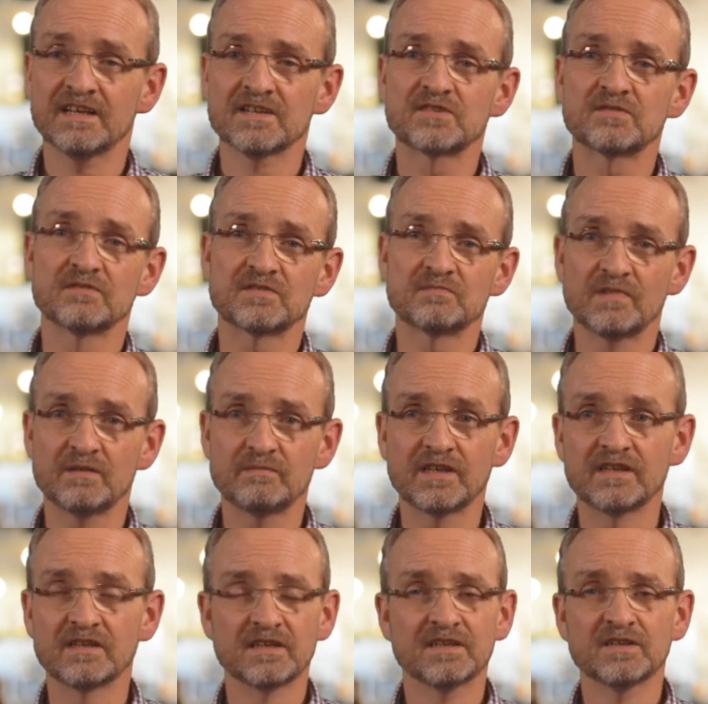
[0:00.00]
So it's
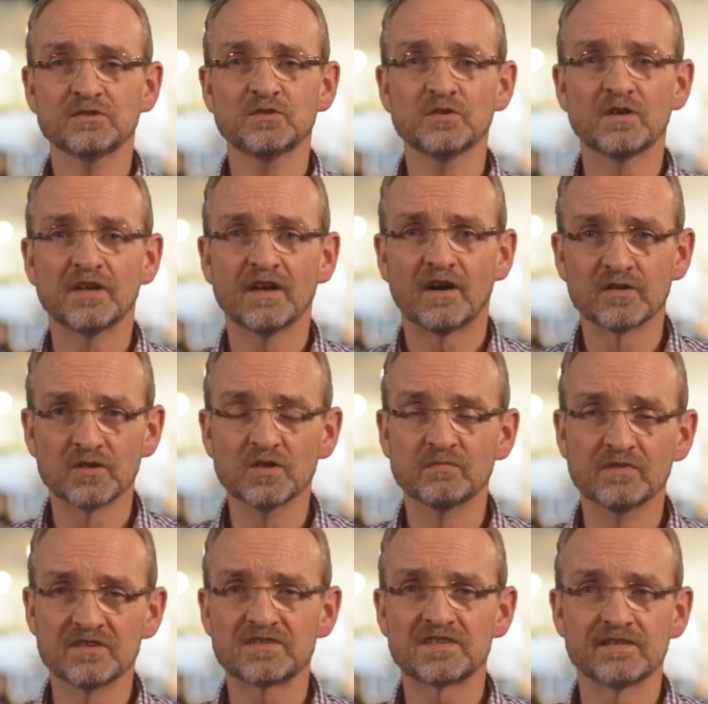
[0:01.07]
maybe, you can argue
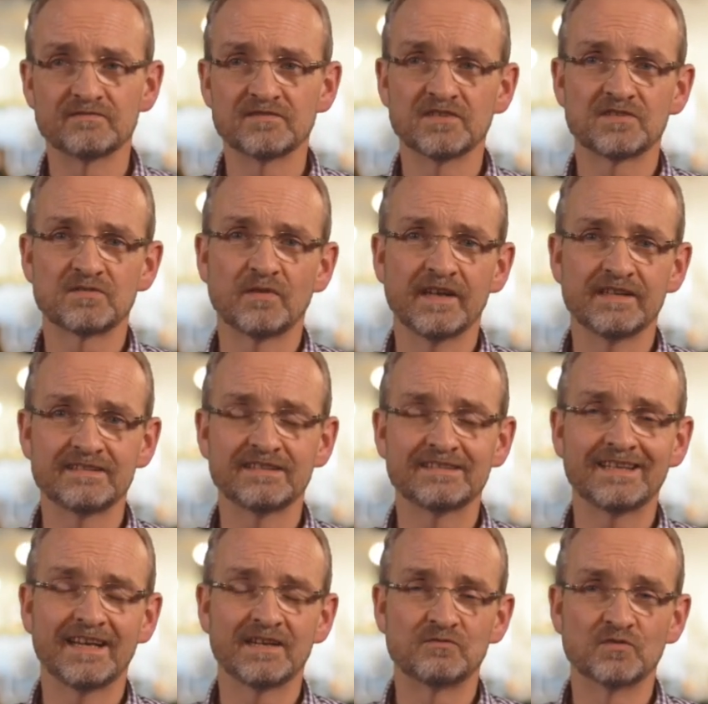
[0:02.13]
about the
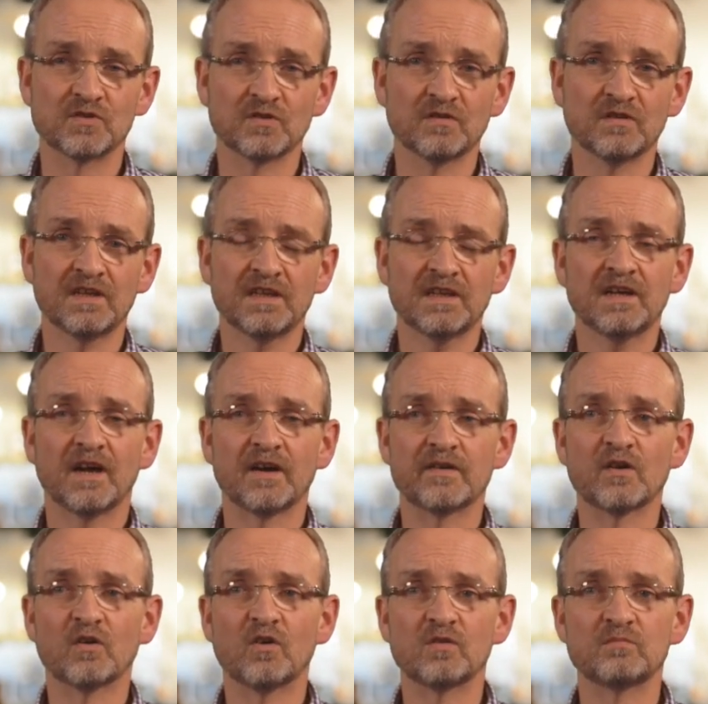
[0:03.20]
70-20-10 rule or
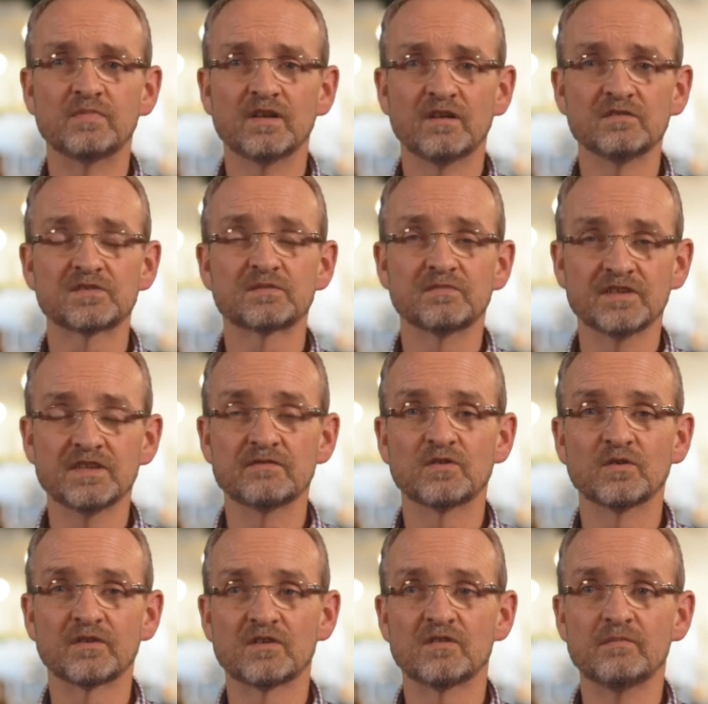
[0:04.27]
not, but ultimately you've
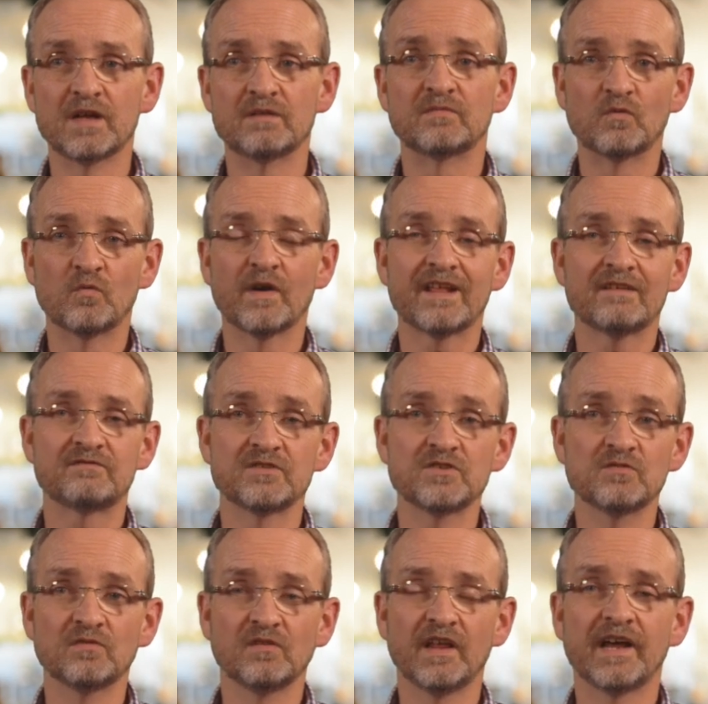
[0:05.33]
got to remember, whatever
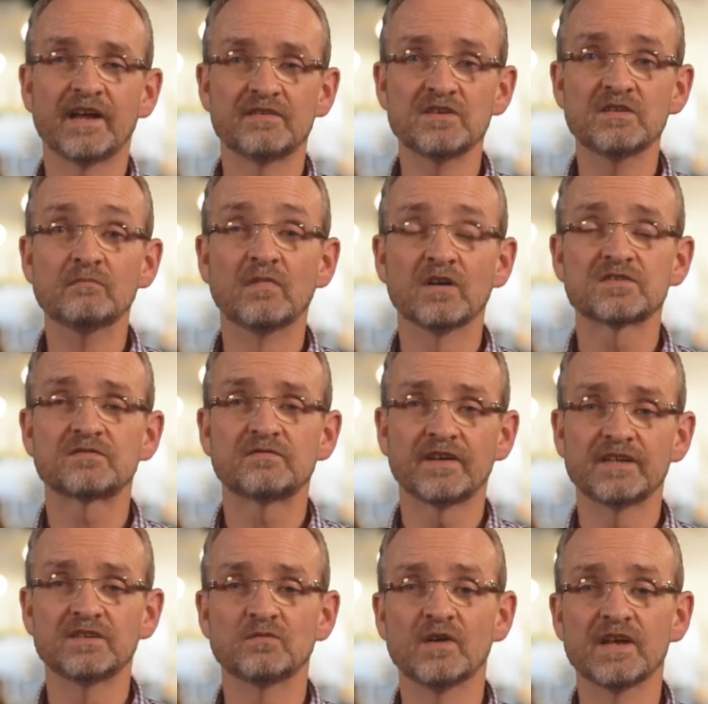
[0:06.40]
you learn, you must
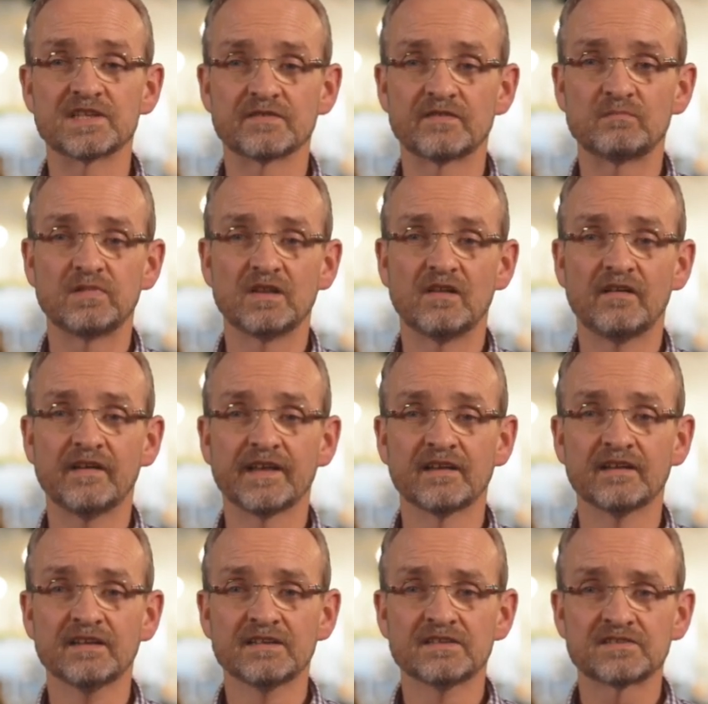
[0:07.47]
find ways of applying.
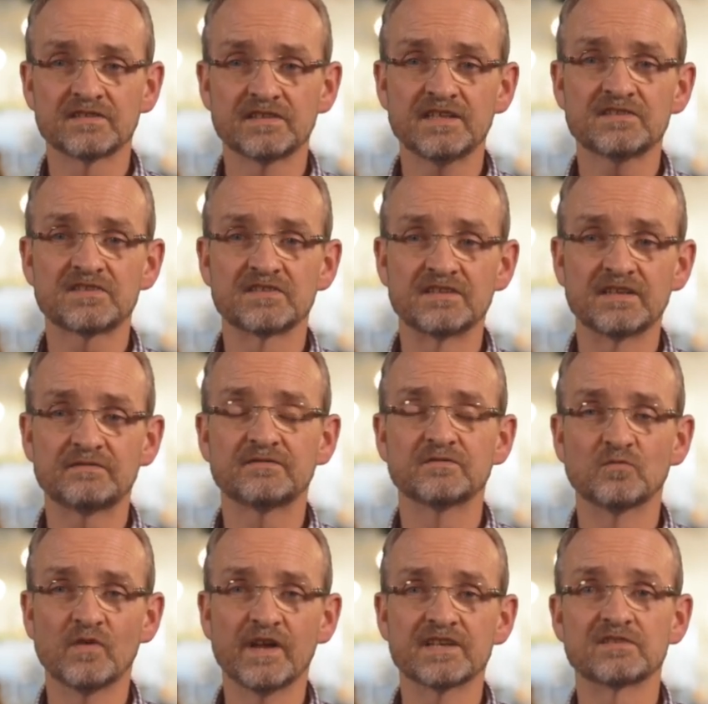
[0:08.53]
So these are
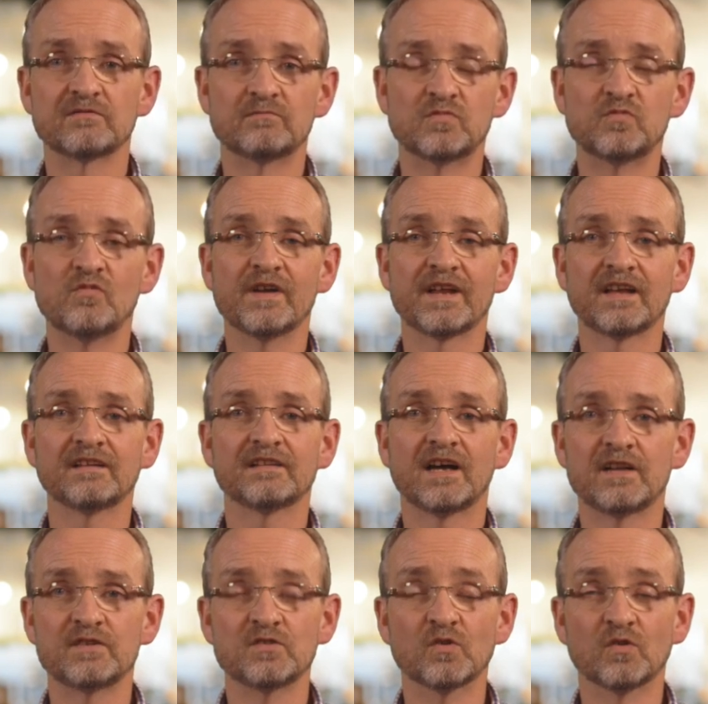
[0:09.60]
different ways of bringing
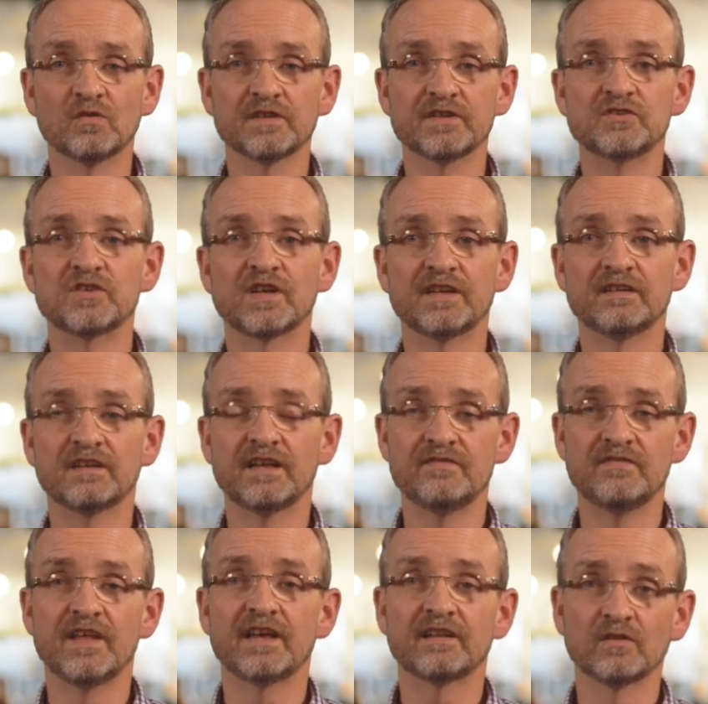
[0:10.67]
that knowledge in
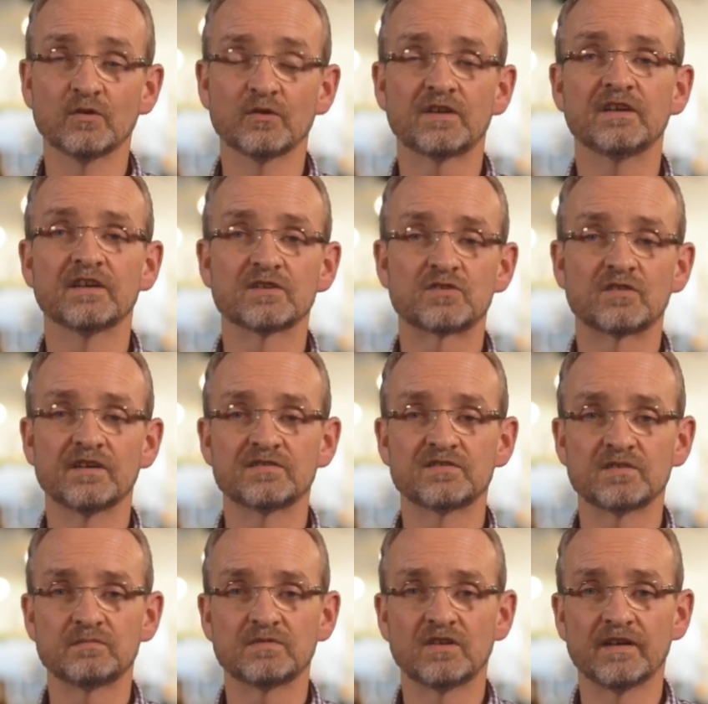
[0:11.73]
and then looking at trying
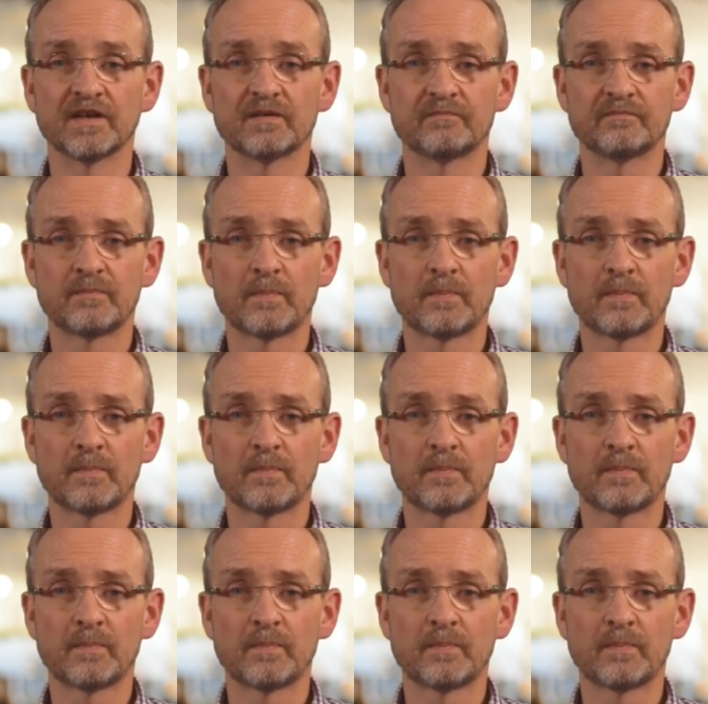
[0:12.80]
to apply it.